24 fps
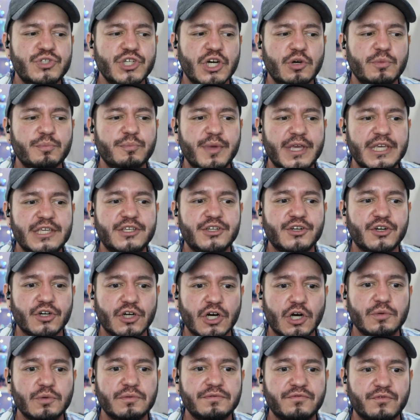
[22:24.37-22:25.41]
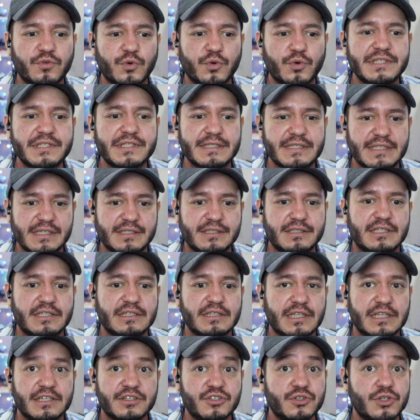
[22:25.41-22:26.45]
make your own voice assistant, then you
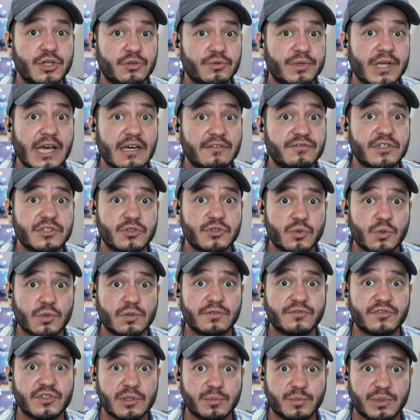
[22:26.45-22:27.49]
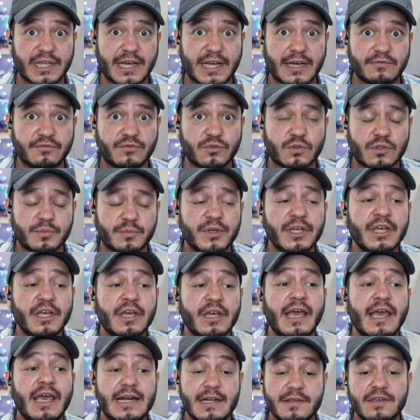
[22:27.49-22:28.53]
don't have control over the platform. And I
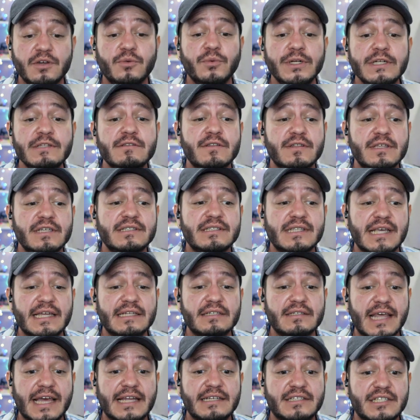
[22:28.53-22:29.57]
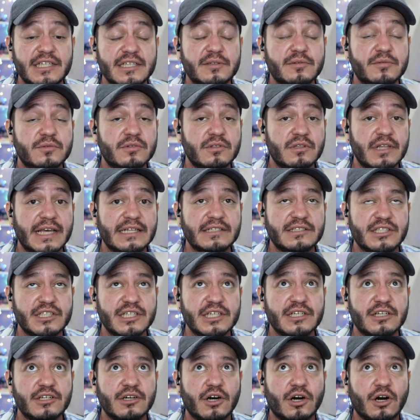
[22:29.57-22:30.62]
think one of the things that, that, did, that did
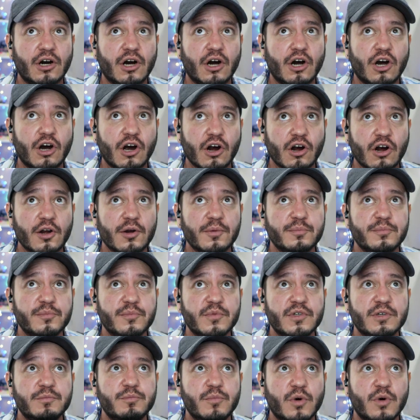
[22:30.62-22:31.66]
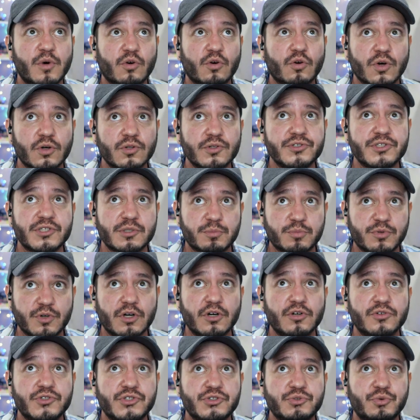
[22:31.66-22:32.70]
harm Motorola's approach
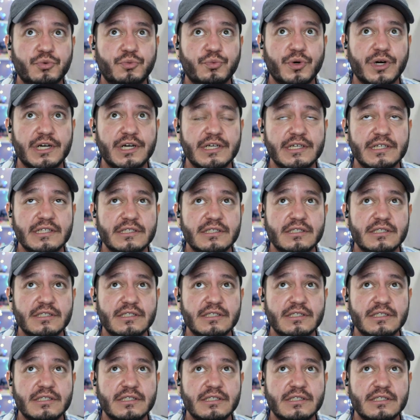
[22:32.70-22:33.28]
was